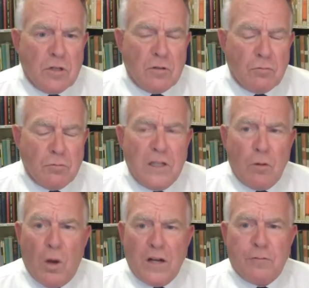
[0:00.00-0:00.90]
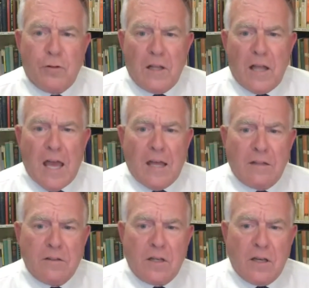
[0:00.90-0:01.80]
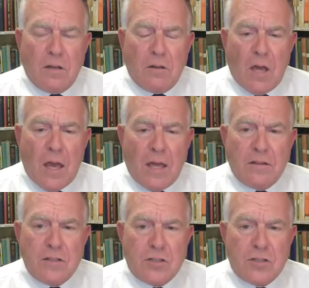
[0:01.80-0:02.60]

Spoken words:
really wonderful, and the